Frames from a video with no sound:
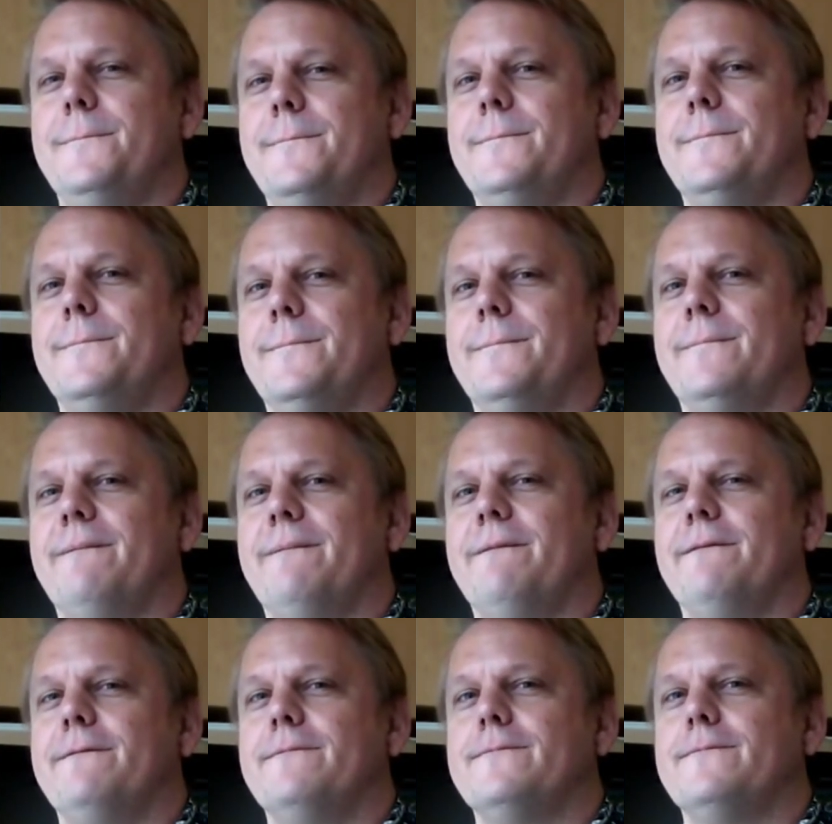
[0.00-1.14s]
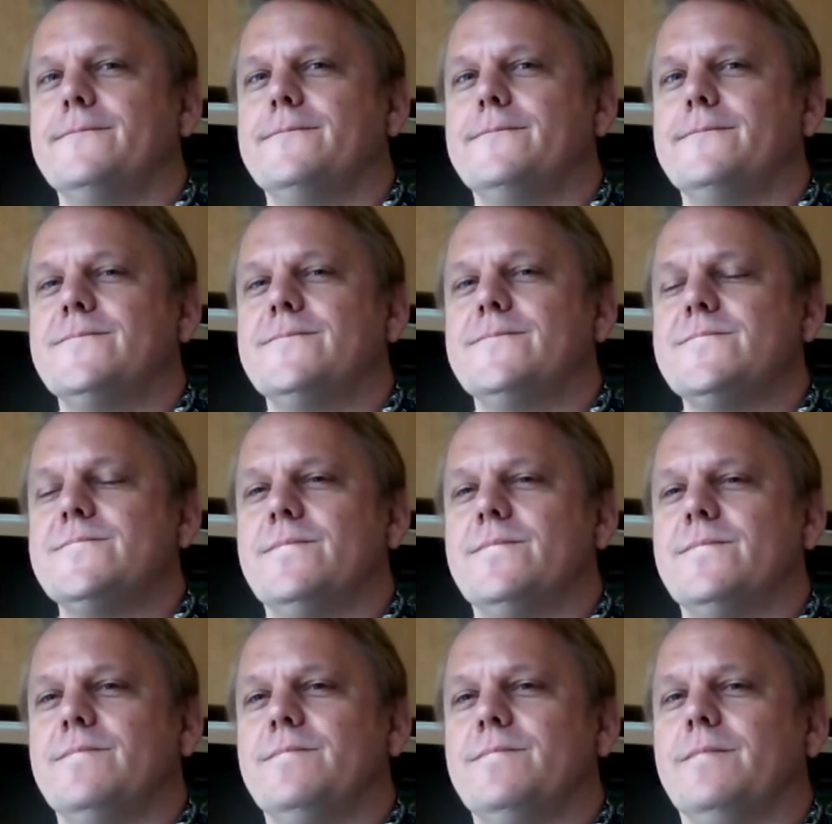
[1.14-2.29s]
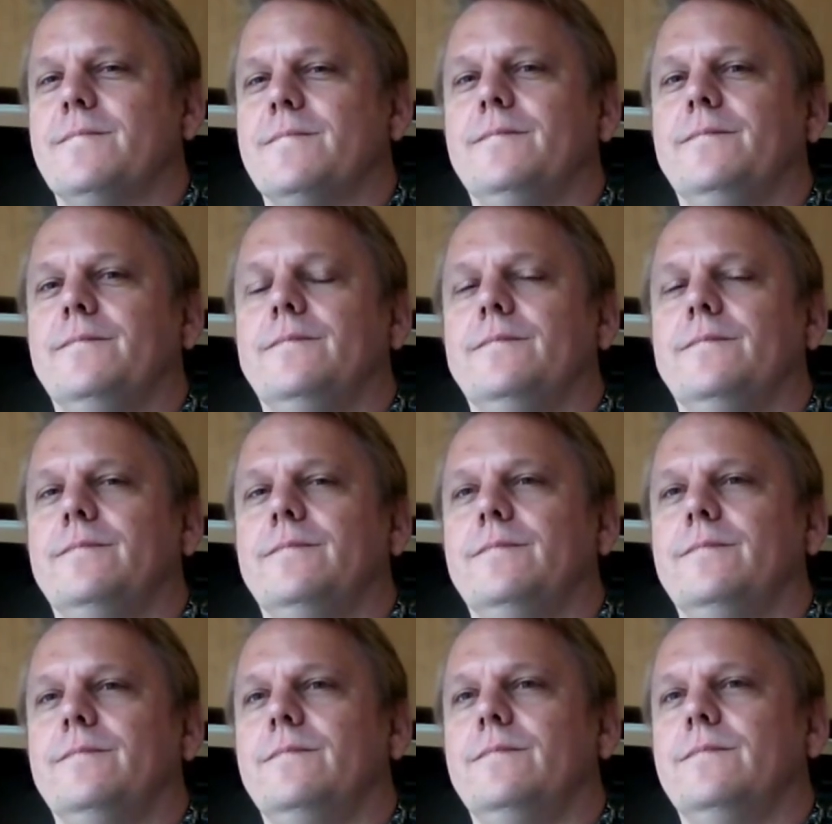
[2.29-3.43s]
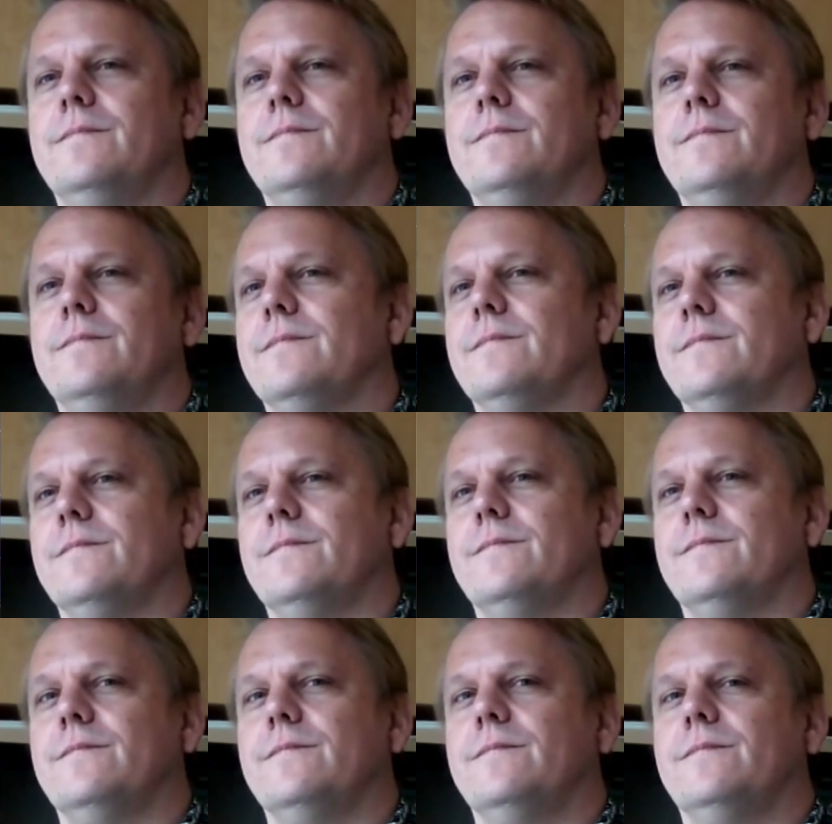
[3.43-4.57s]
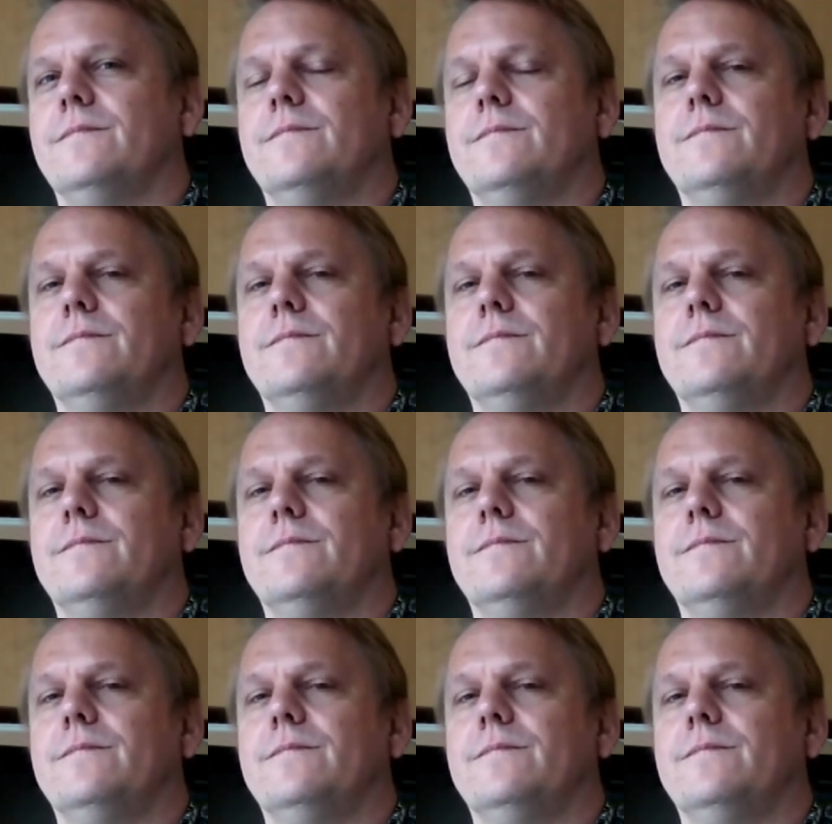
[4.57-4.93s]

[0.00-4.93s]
No words are spoken by the person on screen.